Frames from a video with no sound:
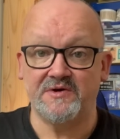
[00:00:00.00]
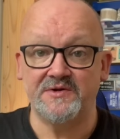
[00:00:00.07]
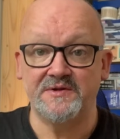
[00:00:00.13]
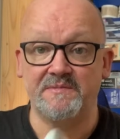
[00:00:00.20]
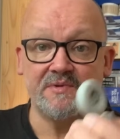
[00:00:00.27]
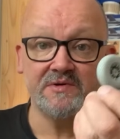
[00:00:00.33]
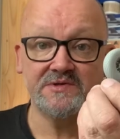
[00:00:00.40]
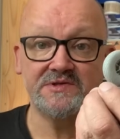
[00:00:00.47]
on the
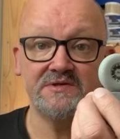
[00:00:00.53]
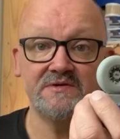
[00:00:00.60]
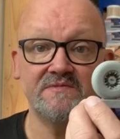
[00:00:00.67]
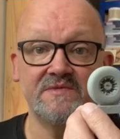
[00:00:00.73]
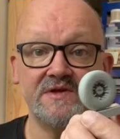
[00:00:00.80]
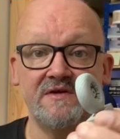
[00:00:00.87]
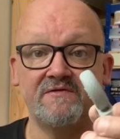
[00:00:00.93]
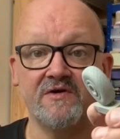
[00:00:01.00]
bottom
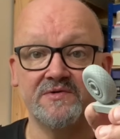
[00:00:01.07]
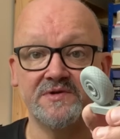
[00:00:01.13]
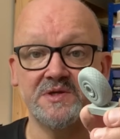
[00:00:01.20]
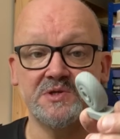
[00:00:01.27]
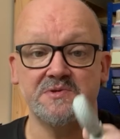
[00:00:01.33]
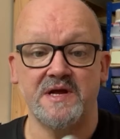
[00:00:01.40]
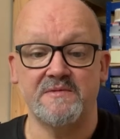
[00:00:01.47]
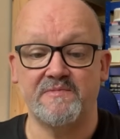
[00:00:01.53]
and you've got the
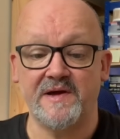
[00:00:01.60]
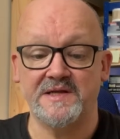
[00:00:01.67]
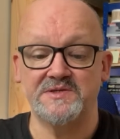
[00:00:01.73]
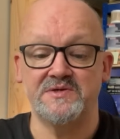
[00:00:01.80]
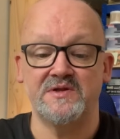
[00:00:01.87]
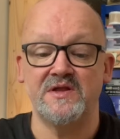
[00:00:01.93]
tread pattern